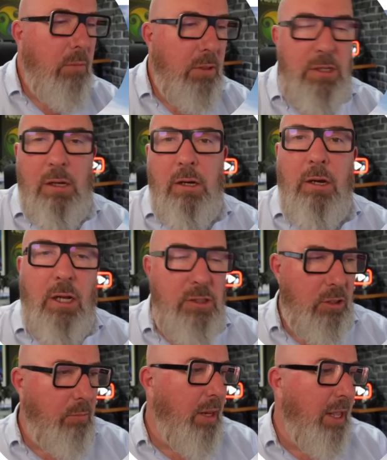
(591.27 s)
But certainly a nice
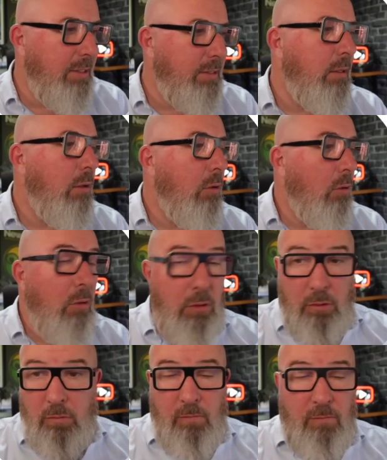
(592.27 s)
looking place.
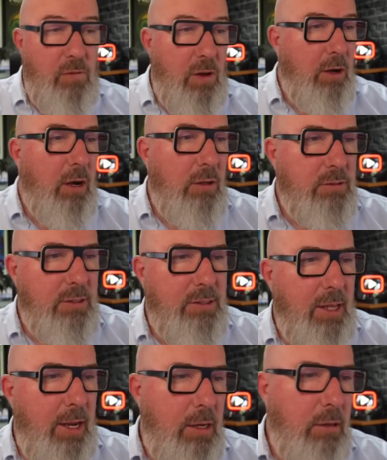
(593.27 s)
Fairly close to
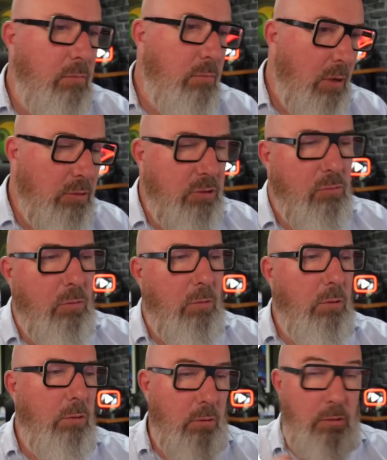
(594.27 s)
Seine, close to
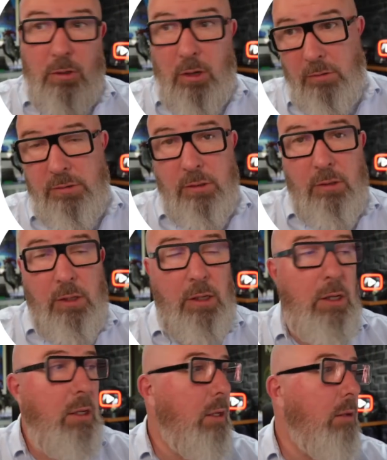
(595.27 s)
Rouen, close to
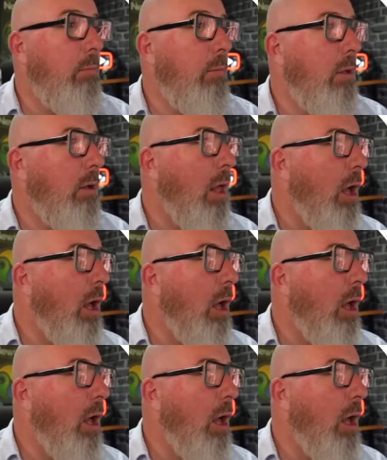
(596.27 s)
the Le